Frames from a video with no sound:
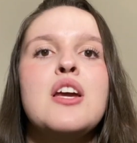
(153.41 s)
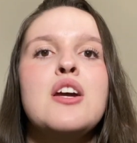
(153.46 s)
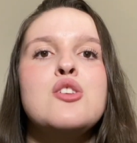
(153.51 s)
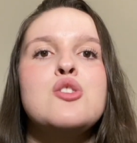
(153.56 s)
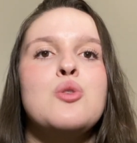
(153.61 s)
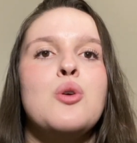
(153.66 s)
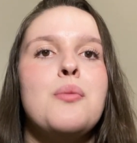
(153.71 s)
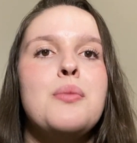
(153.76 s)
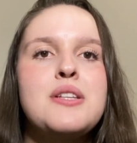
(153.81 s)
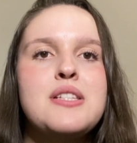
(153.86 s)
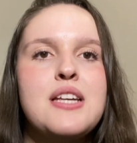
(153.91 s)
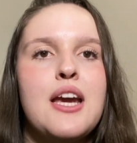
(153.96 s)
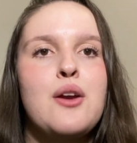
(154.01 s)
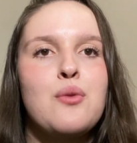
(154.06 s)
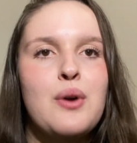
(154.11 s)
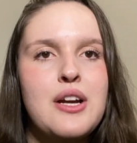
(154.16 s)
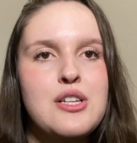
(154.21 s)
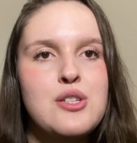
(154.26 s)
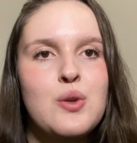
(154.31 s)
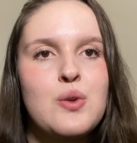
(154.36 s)
to obtain
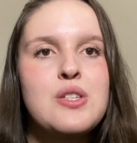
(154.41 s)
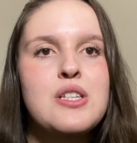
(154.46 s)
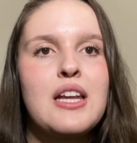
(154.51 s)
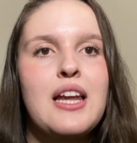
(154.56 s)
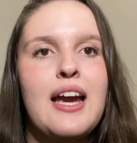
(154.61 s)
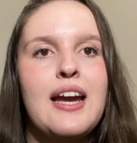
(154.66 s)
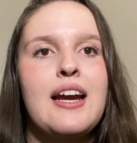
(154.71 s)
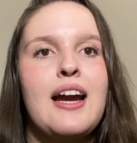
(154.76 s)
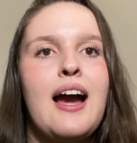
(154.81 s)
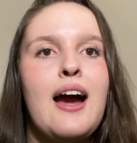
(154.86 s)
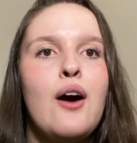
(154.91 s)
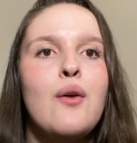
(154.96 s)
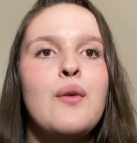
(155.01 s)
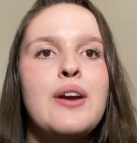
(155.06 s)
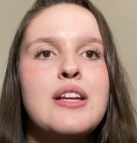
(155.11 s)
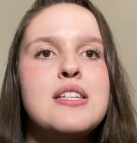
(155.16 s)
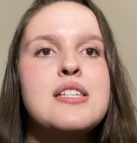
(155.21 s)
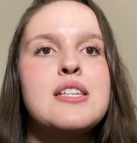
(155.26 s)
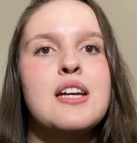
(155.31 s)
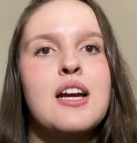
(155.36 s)
results like how
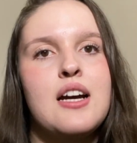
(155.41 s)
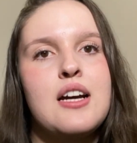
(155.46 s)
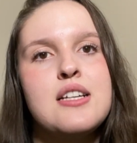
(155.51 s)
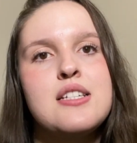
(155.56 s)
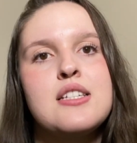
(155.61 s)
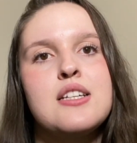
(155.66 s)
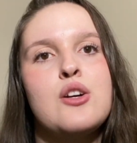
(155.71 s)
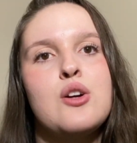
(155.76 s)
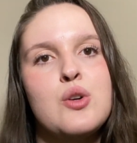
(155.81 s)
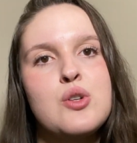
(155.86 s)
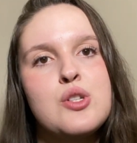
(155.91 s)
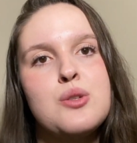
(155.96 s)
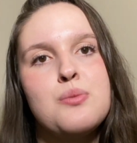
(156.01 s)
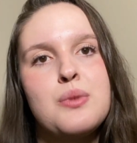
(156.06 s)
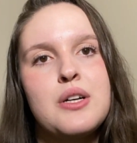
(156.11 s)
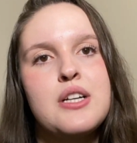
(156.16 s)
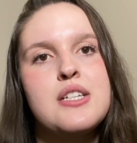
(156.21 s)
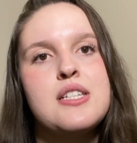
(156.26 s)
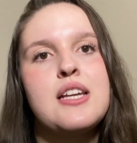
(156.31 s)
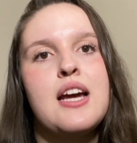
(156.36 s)
its
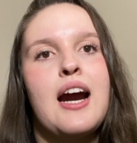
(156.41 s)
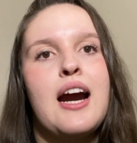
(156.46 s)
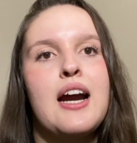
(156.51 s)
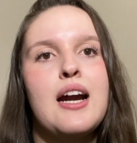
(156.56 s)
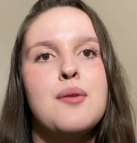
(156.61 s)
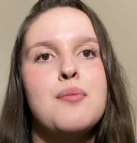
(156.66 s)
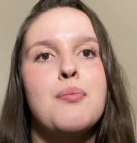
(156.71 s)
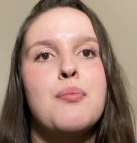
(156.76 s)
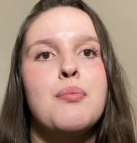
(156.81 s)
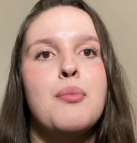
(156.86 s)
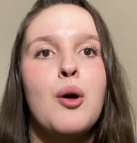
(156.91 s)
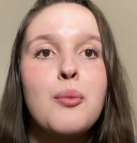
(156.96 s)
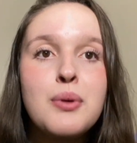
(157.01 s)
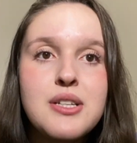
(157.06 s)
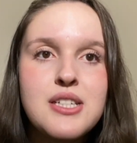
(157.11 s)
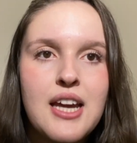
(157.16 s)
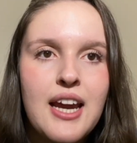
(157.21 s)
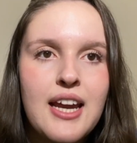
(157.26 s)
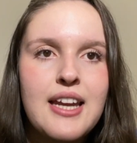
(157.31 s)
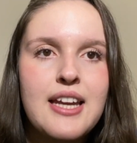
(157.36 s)
customers are
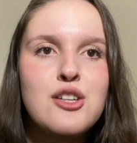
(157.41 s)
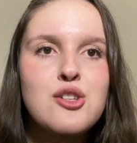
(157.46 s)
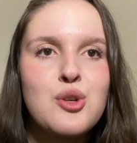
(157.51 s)
obtaining.